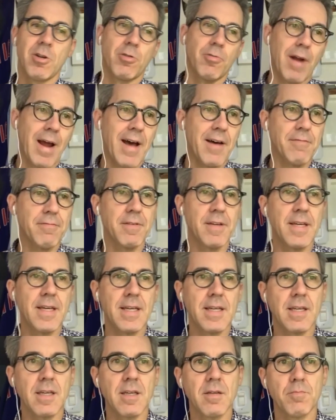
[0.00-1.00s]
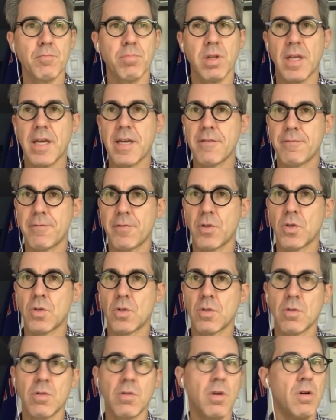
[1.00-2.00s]
graphic,
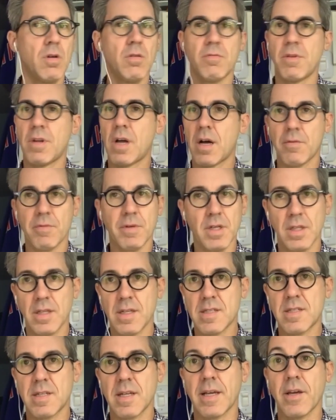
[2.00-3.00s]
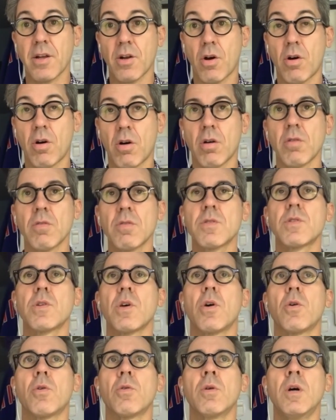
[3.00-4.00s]
playful, not realistic at all.
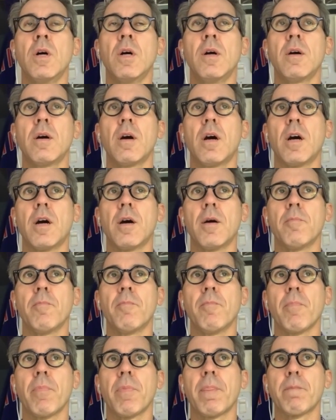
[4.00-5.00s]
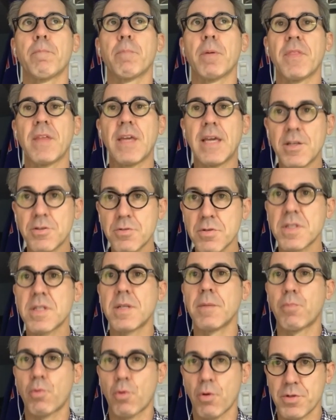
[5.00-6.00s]
So, but the interest
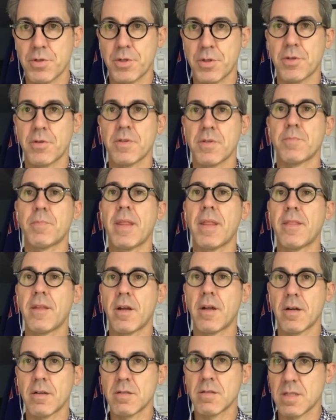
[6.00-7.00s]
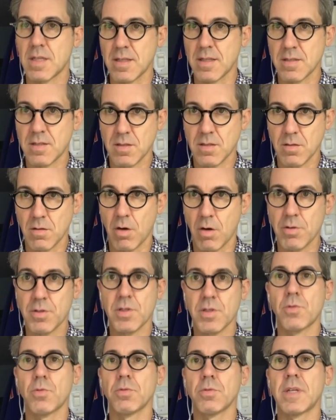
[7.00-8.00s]
in portraiture has been there since art
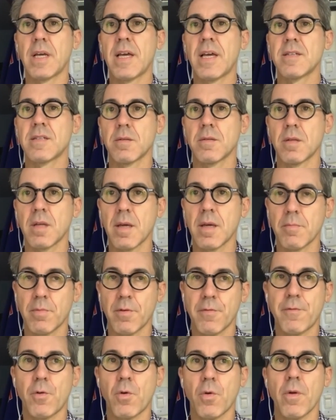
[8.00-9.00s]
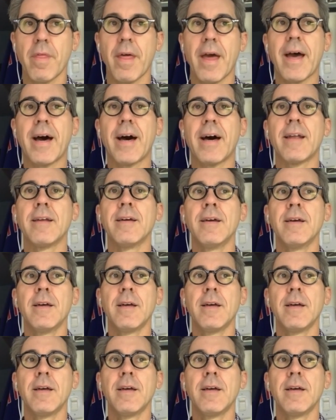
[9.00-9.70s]
school days and before that,